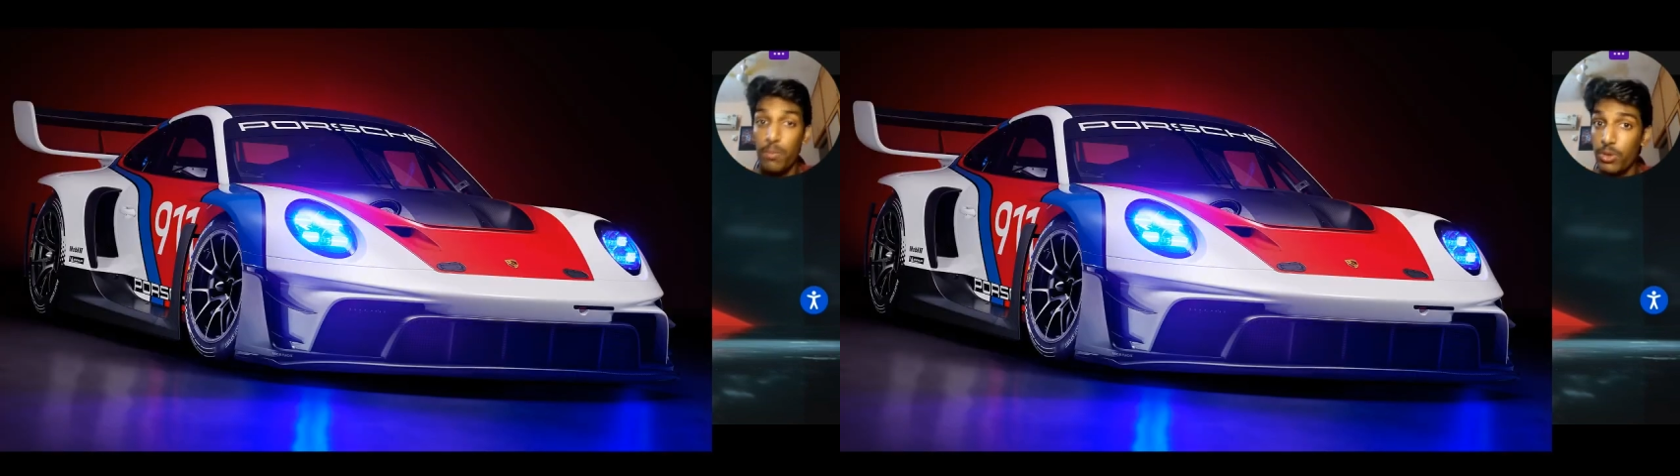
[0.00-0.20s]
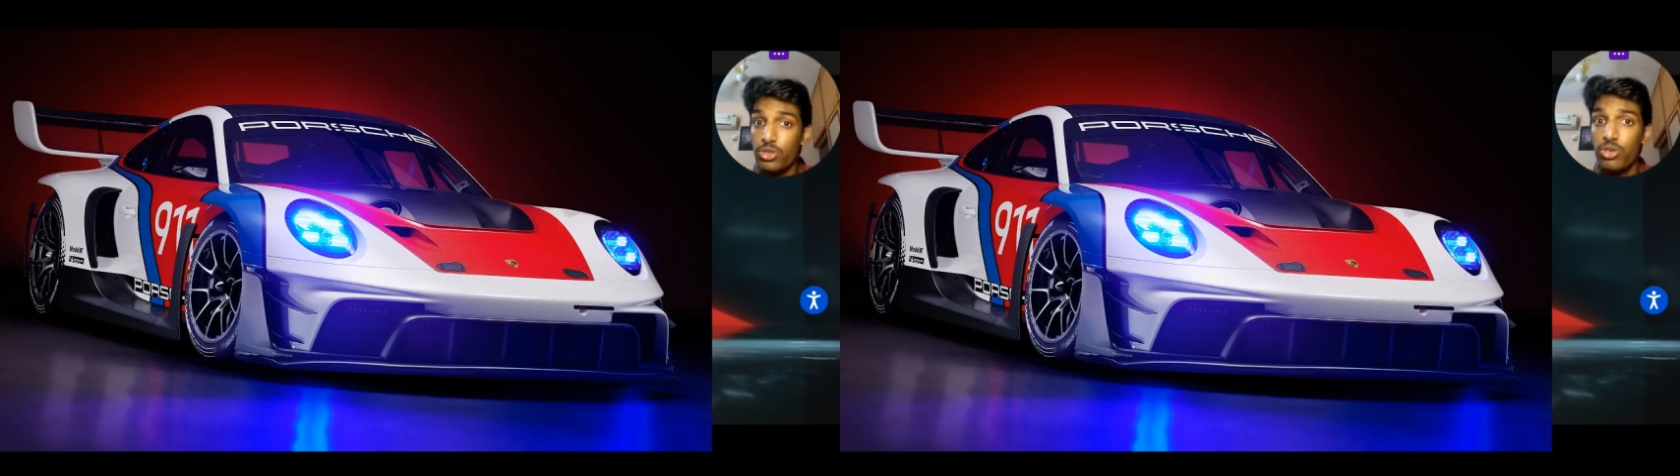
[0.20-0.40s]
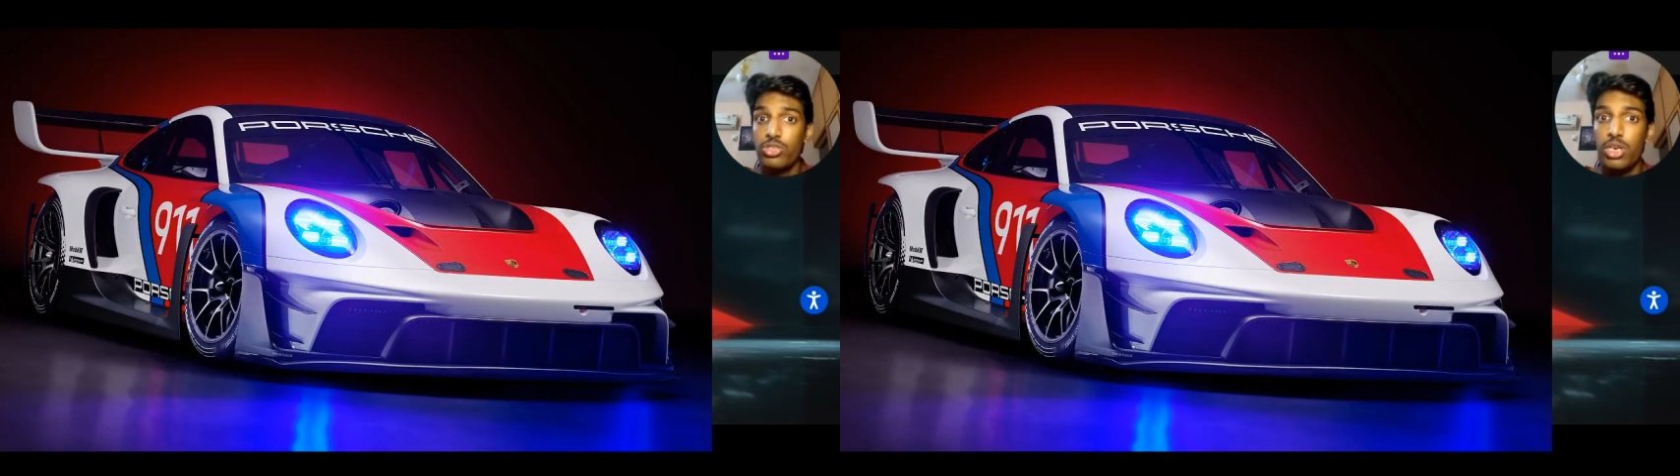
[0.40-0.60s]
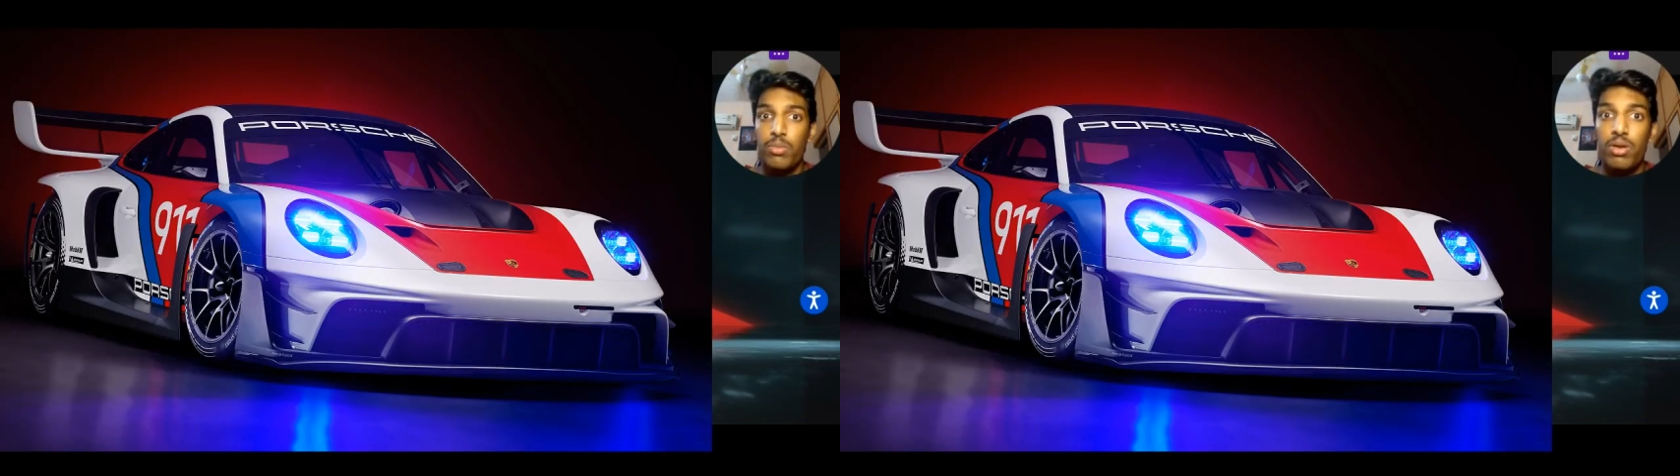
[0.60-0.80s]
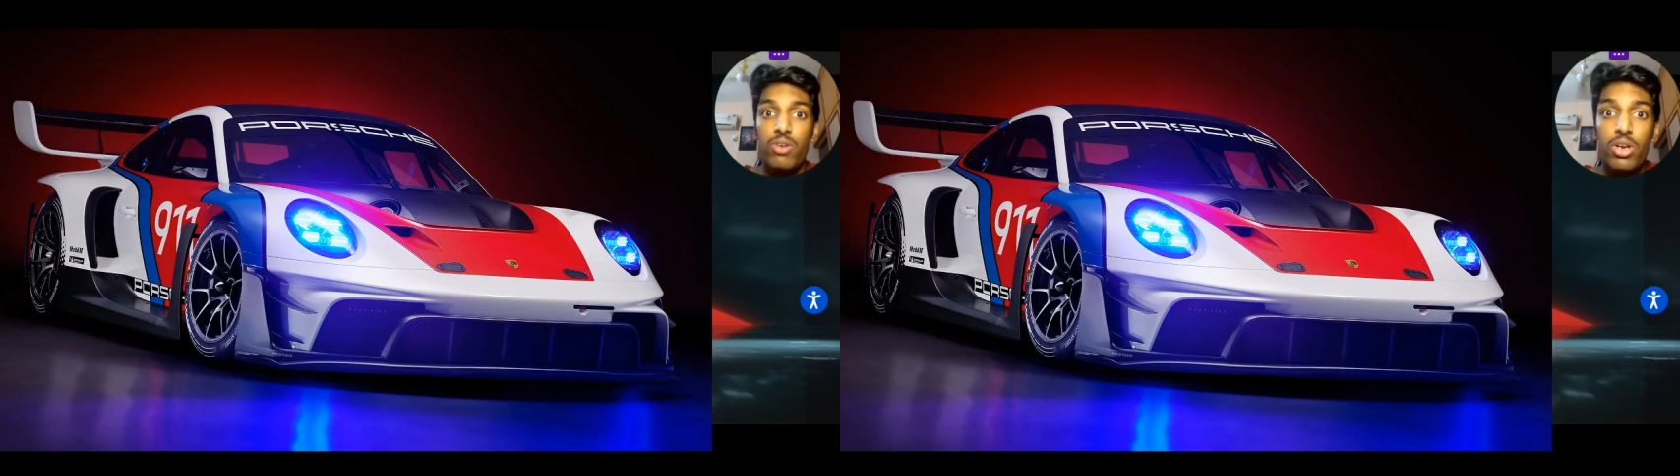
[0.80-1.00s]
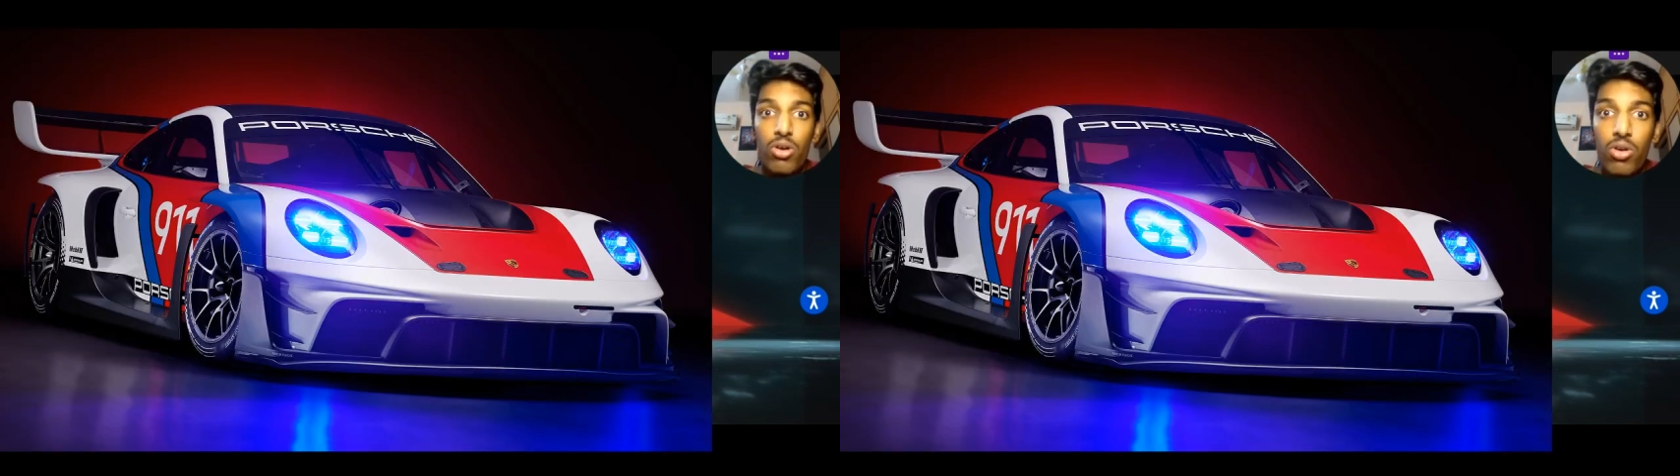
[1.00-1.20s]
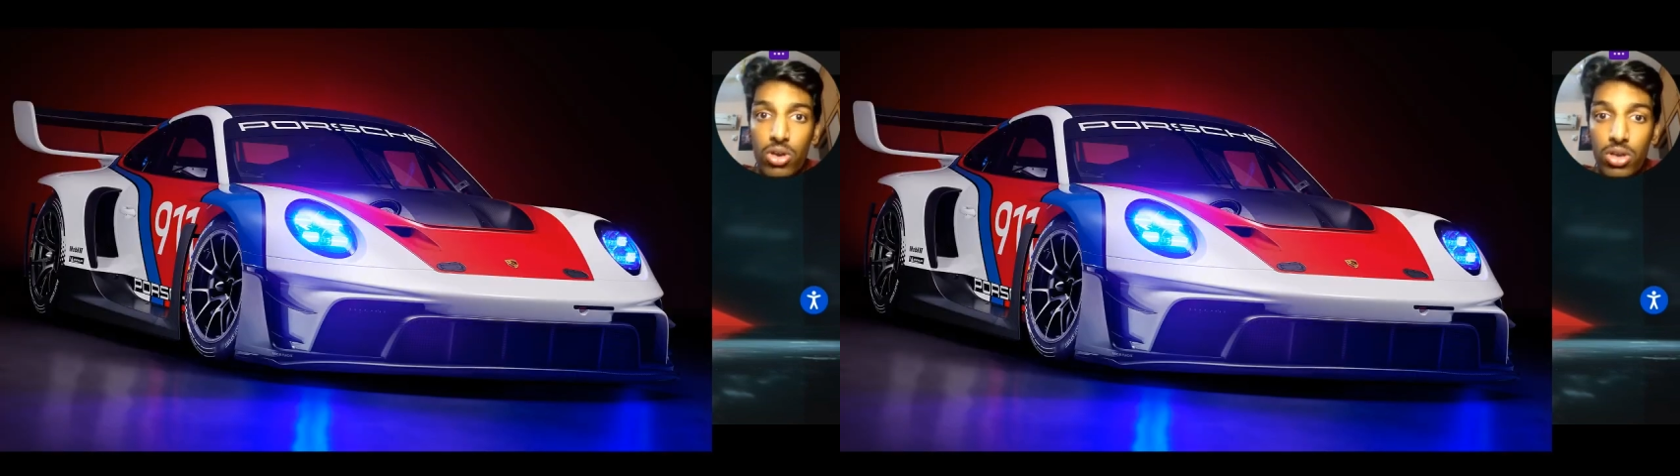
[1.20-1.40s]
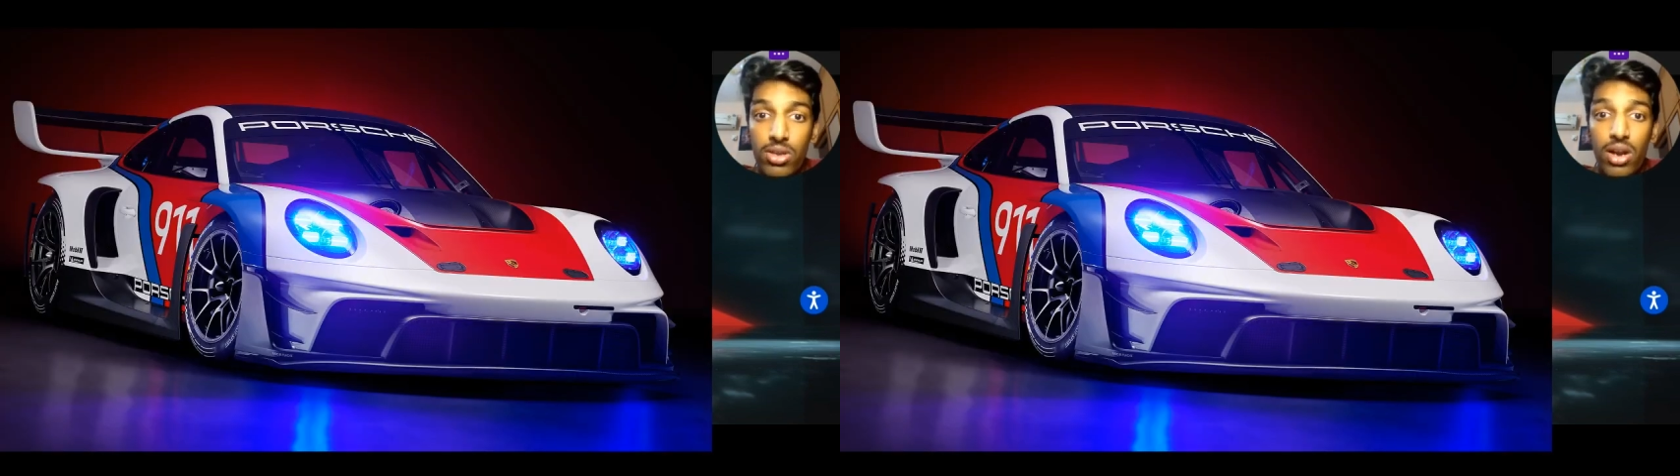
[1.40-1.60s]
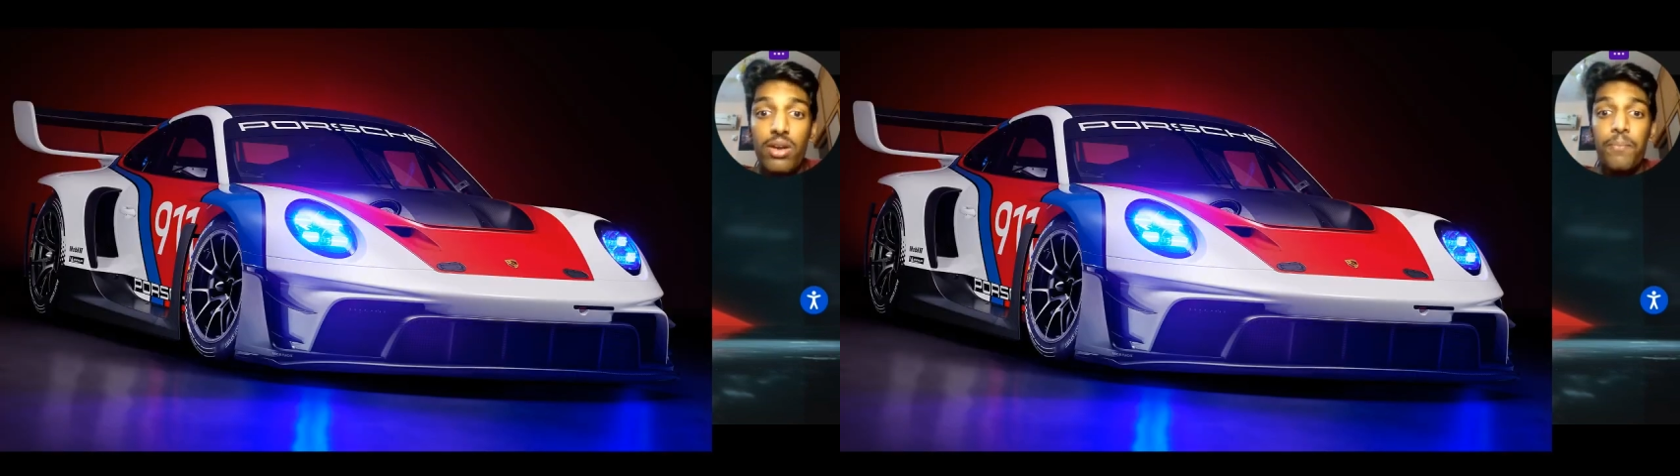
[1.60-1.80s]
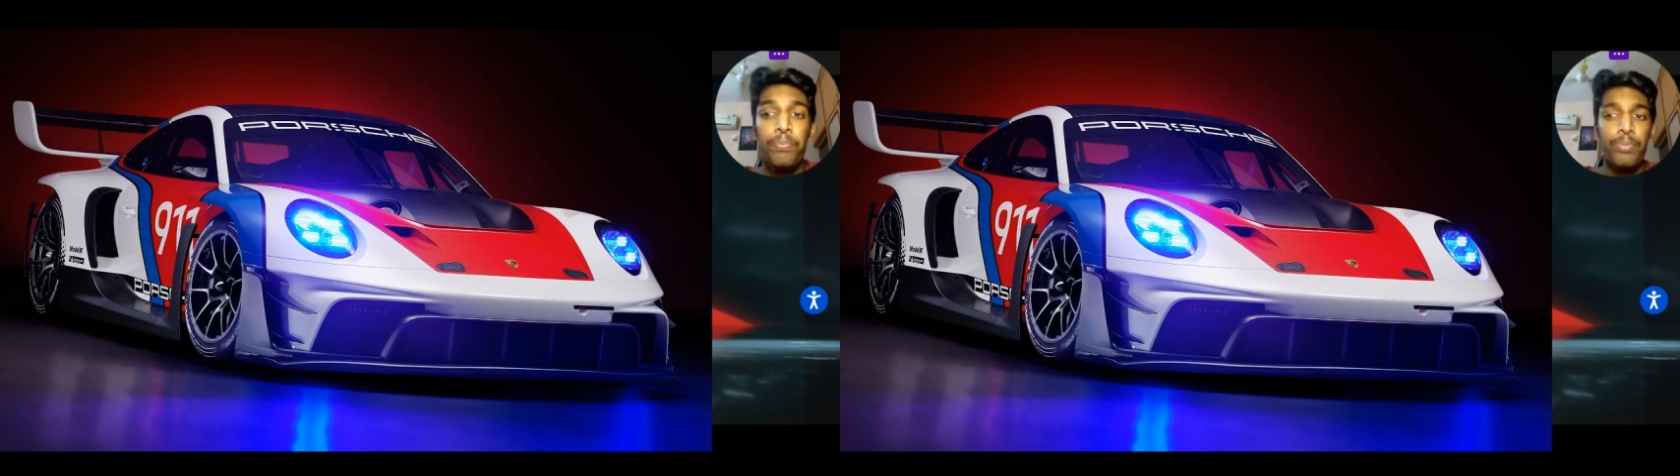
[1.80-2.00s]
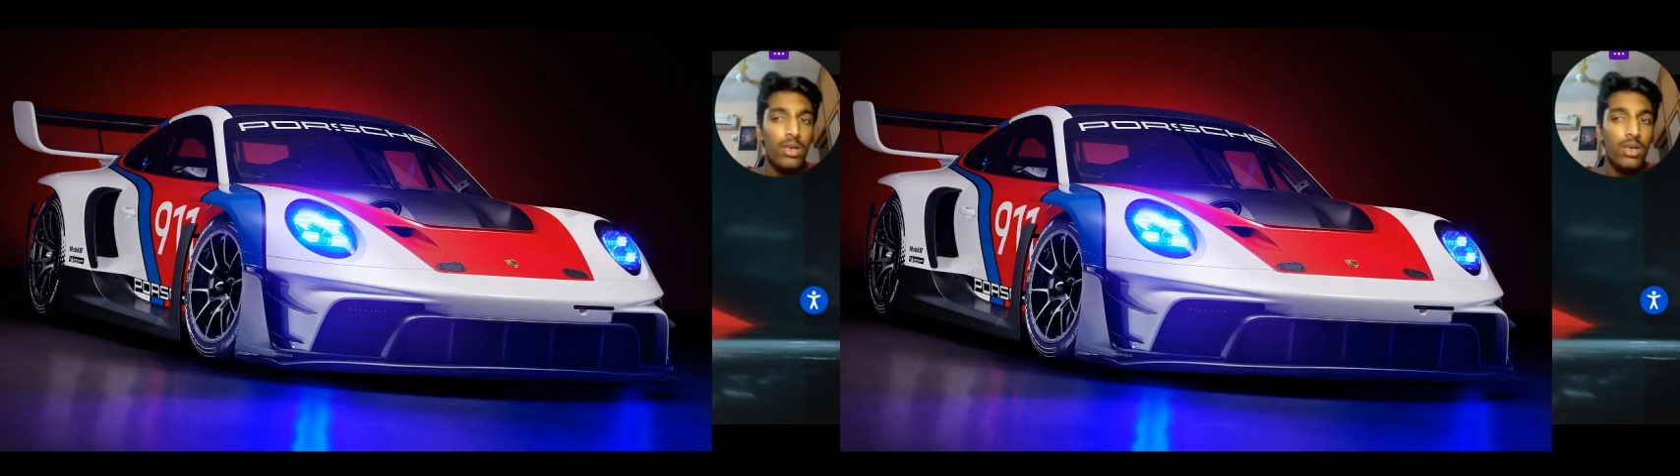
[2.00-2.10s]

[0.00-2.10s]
Be sure to check my video out on that,